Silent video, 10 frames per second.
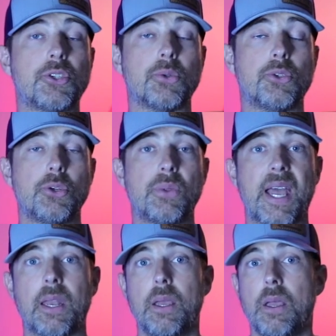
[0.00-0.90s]
to do
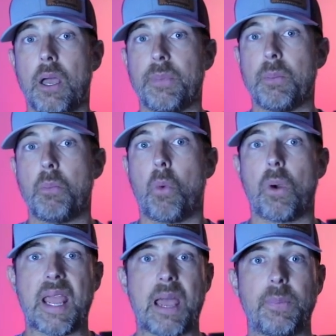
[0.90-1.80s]
that, I'd be
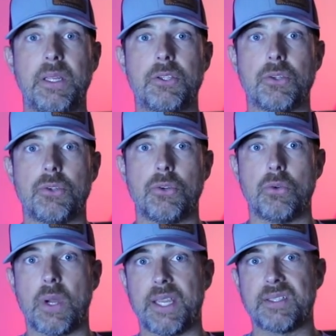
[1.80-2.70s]
more than happy to
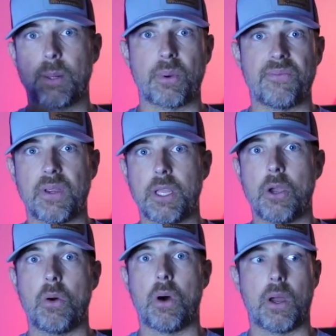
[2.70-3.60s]
do a separate
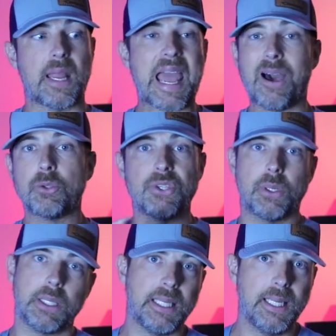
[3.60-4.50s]
video on how to
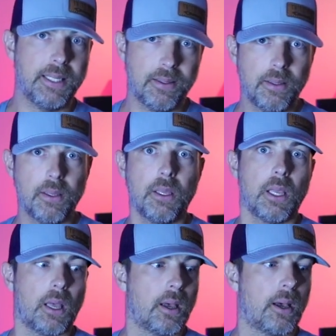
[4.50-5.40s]
clean
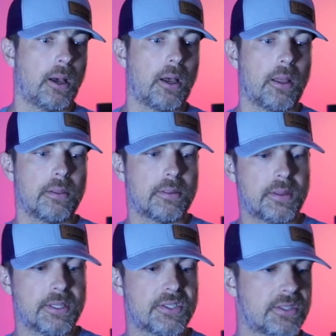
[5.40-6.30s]

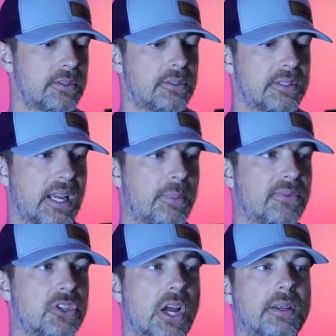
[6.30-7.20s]
this type
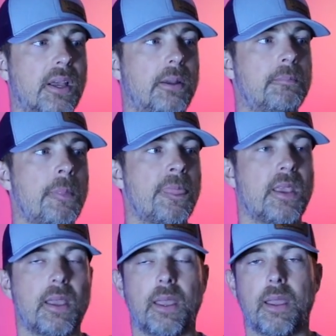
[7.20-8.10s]
of shotgun,
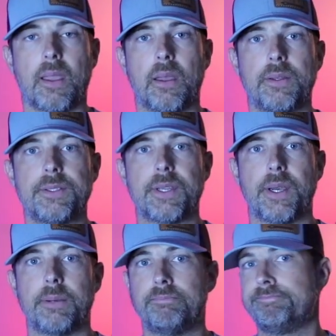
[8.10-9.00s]
and
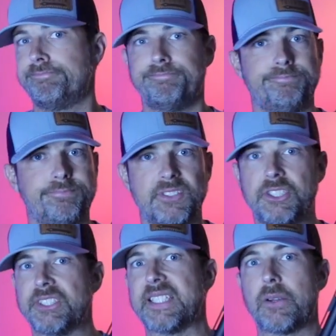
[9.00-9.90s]

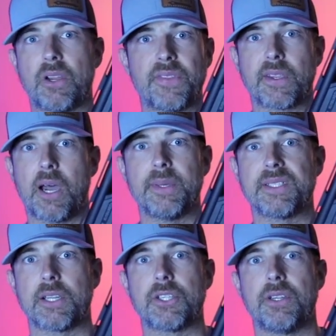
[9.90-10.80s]
just sound off in the comment
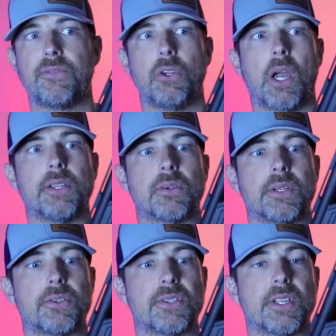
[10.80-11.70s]
section if you guys are
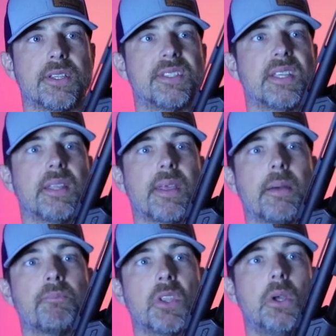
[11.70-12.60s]
interested in seeing that.
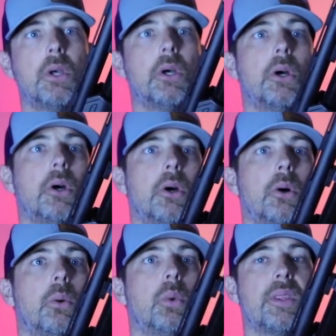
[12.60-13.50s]

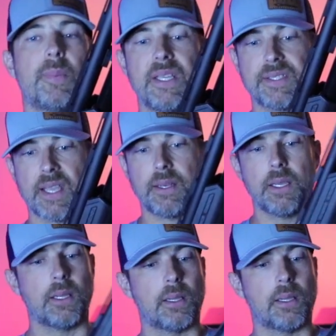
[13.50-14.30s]
With it being said,